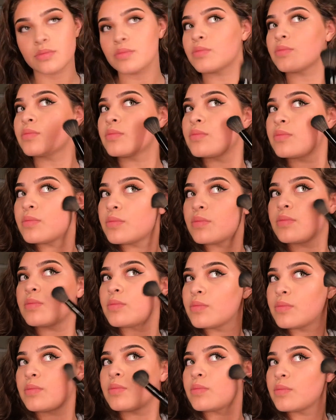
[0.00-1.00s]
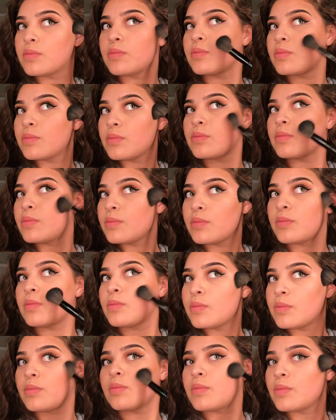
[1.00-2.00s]
for my contour shade.
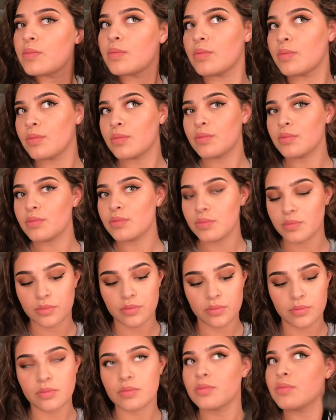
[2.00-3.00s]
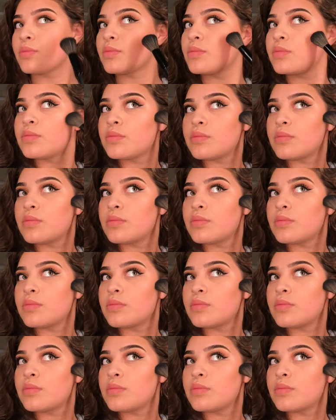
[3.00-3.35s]
And then I'm going